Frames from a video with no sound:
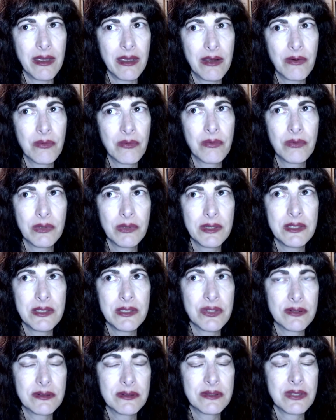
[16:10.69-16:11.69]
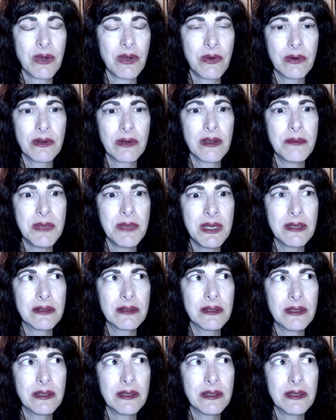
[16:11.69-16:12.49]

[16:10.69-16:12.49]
I really just don't. I mean,